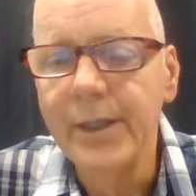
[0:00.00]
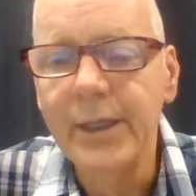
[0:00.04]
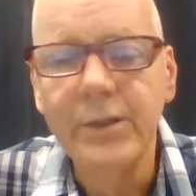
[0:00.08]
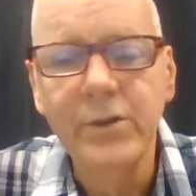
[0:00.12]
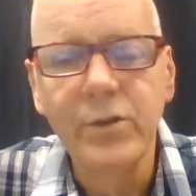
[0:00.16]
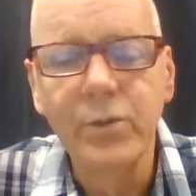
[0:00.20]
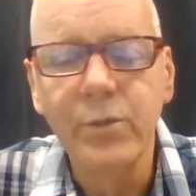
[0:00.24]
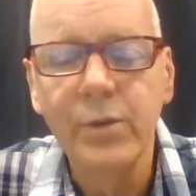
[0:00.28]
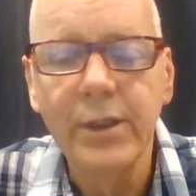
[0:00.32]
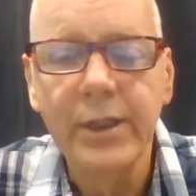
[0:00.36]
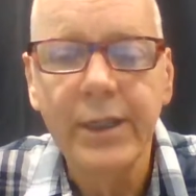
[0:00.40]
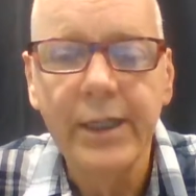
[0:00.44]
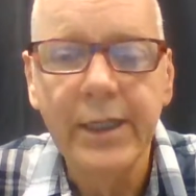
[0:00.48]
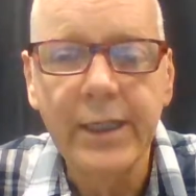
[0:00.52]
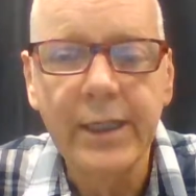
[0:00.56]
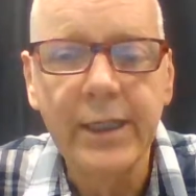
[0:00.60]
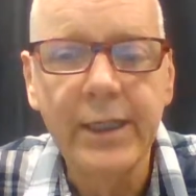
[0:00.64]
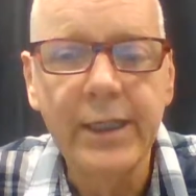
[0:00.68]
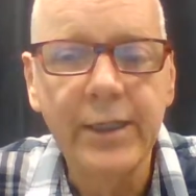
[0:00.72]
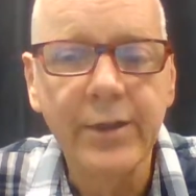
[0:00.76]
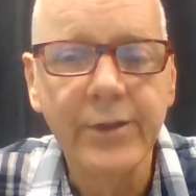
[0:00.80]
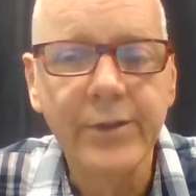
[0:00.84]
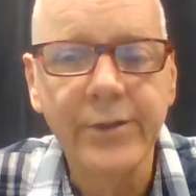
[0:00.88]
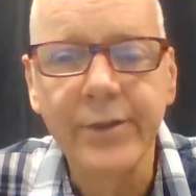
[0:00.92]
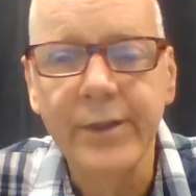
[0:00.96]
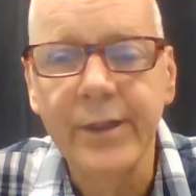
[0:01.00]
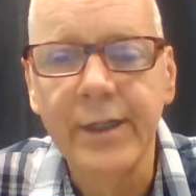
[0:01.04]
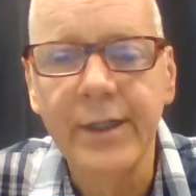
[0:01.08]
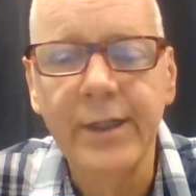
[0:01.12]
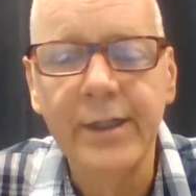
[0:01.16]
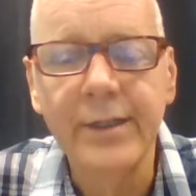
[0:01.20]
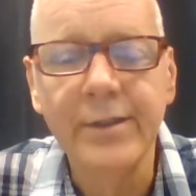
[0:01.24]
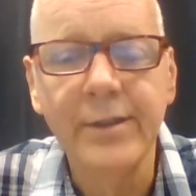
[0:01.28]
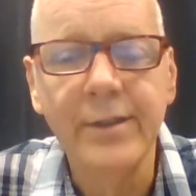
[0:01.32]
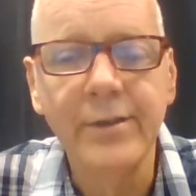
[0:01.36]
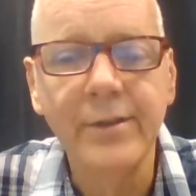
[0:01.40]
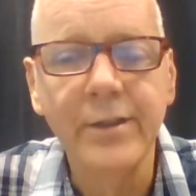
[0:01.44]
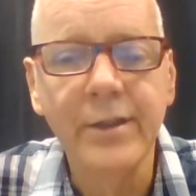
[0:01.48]
Just want to get it out there,
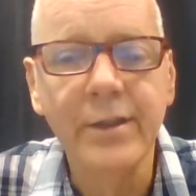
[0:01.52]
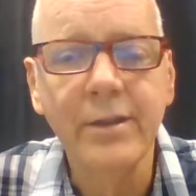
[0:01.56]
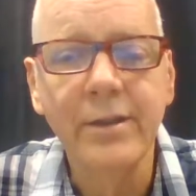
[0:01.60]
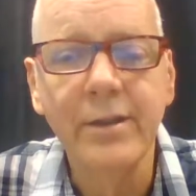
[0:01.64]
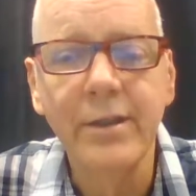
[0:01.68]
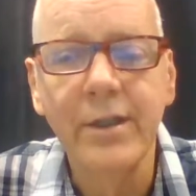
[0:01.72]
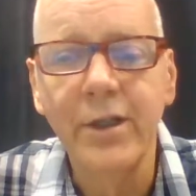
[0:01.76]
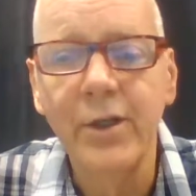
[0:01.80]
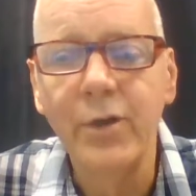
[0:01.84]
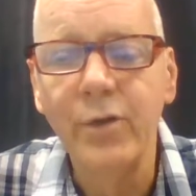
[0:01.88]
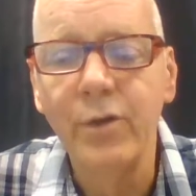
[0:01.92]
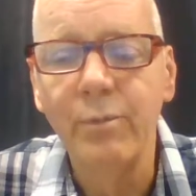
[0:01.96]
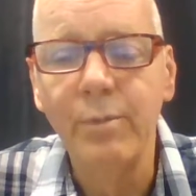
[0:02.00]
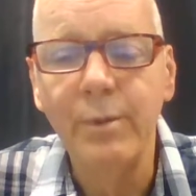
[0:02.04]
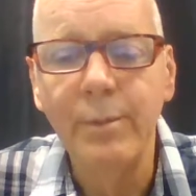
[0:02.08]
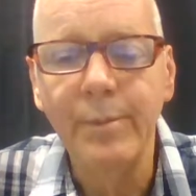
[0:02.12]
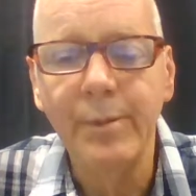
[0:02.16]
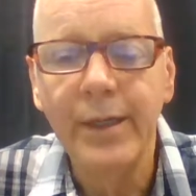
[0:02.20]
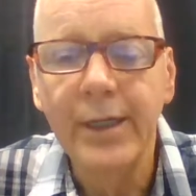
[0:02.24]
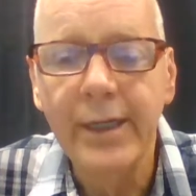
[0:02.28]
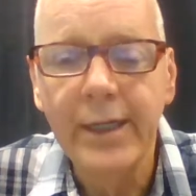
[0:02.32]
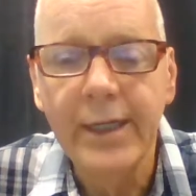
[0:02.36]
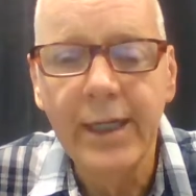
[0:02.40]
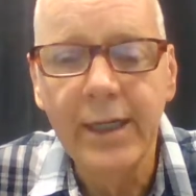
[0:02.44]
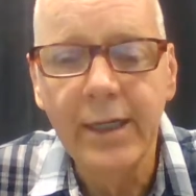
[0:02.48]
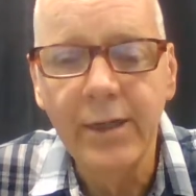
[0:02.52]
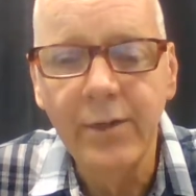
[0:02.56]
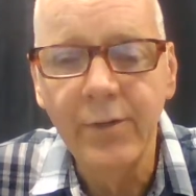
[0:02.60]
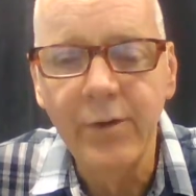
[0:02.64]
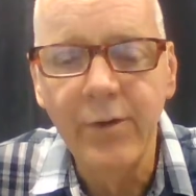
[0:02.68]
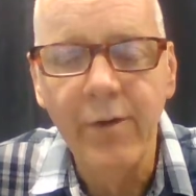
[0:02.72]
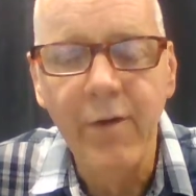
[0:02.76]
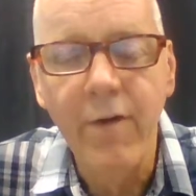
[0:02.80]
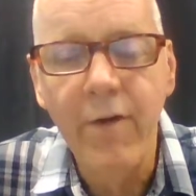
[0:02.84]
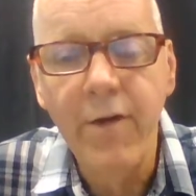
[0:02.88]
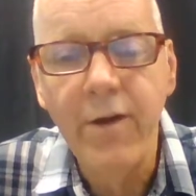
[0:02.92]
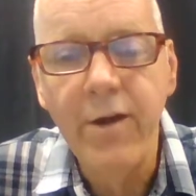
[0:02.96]
guys. It has nothing to do with me. But anyhow,